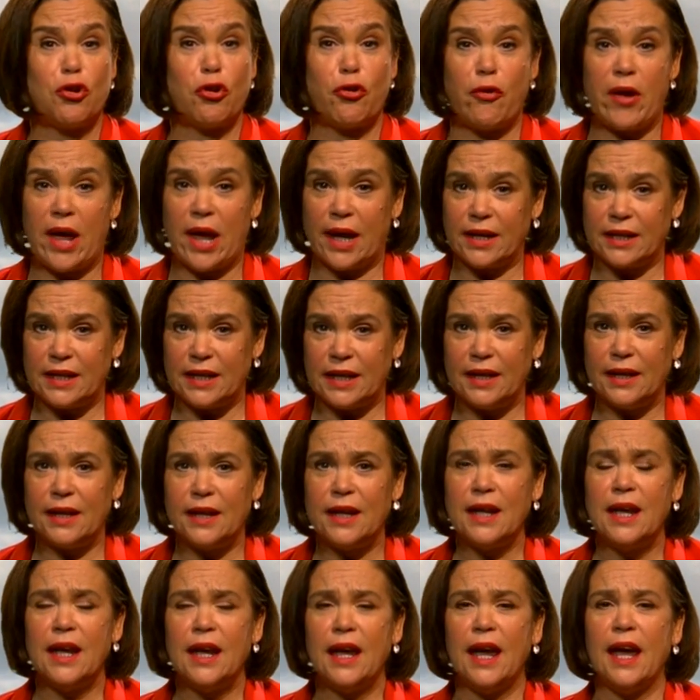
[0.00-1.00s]
correctly
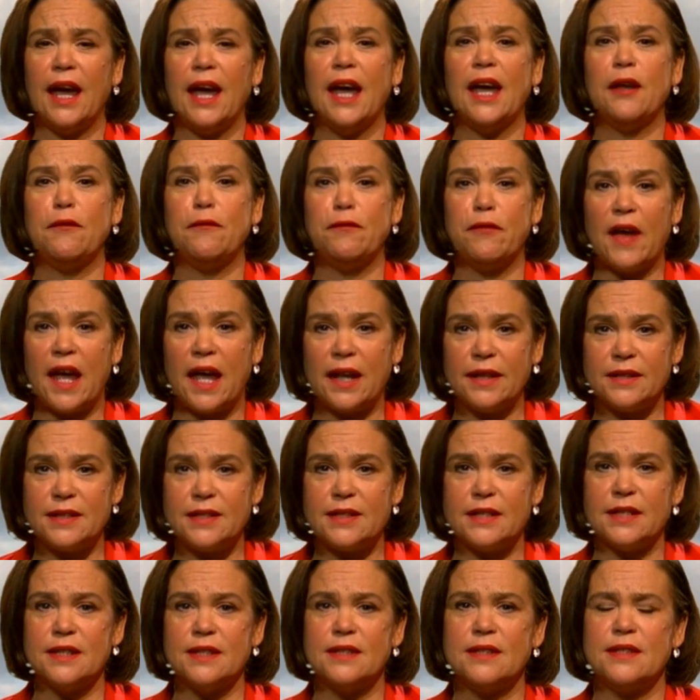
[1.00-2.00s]

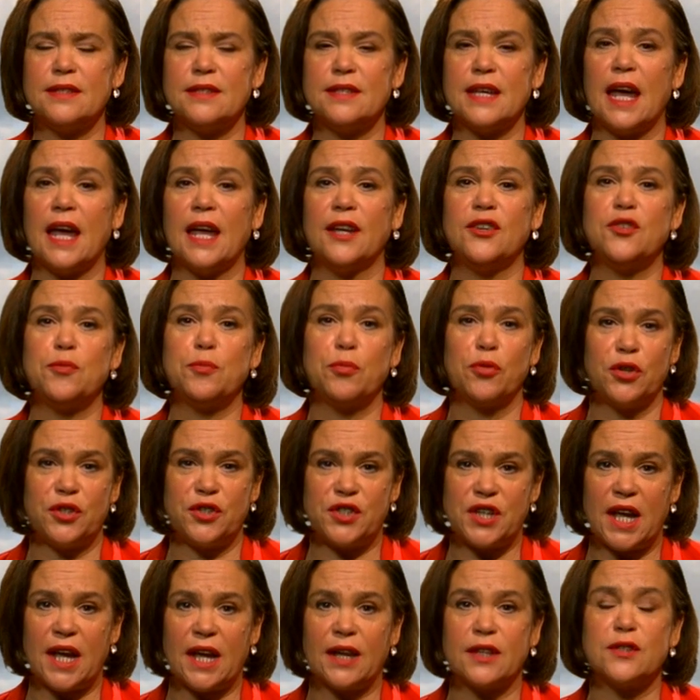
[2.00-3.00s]
advances and
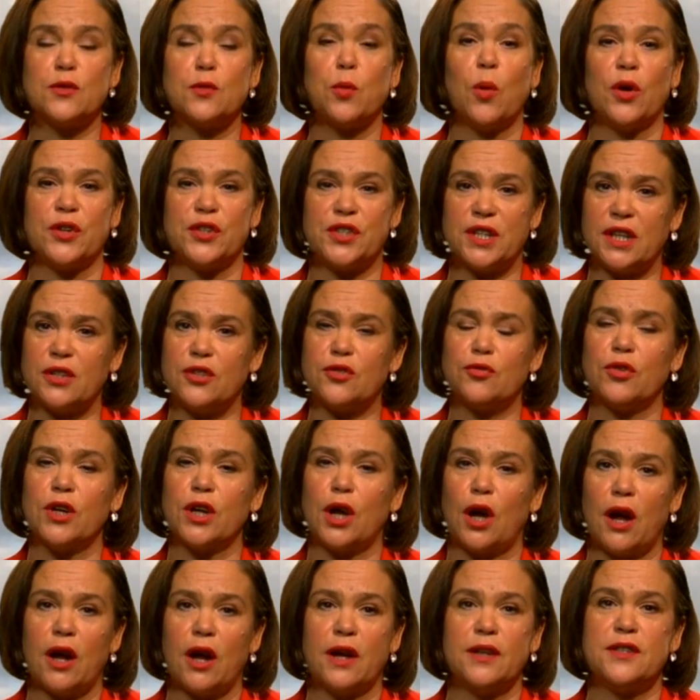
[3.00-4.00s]
protects what it
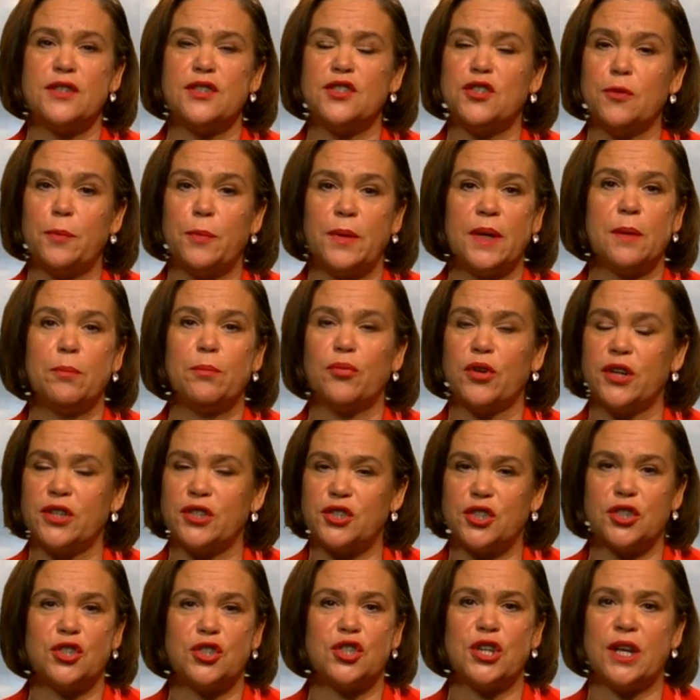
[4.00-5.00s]
regards to be
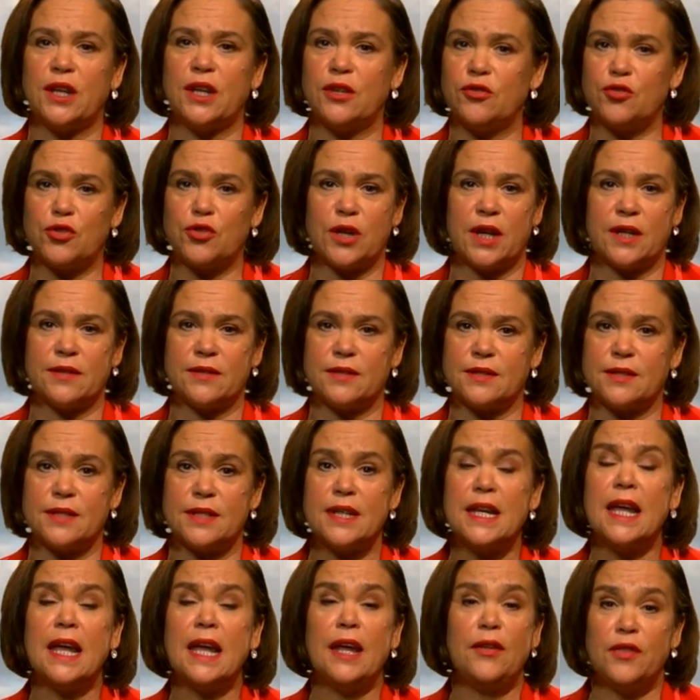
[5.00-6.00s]
British
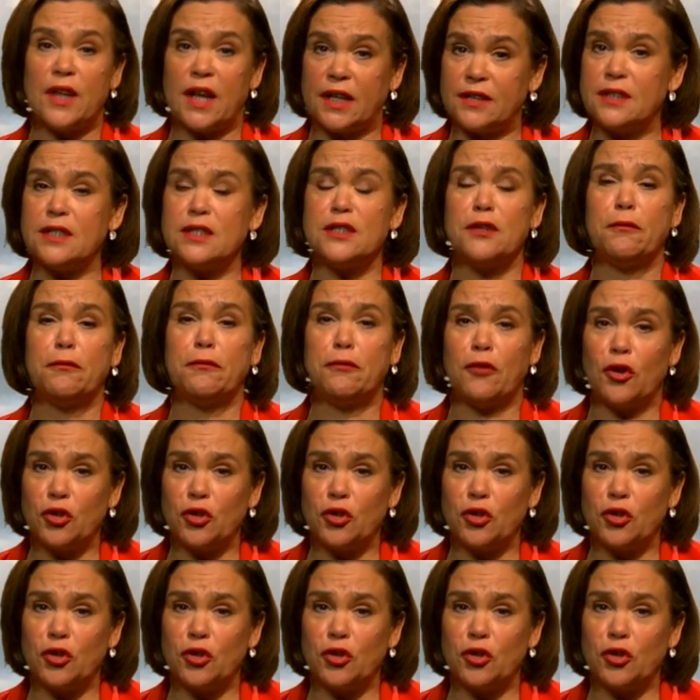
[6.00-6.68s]
interests. That's the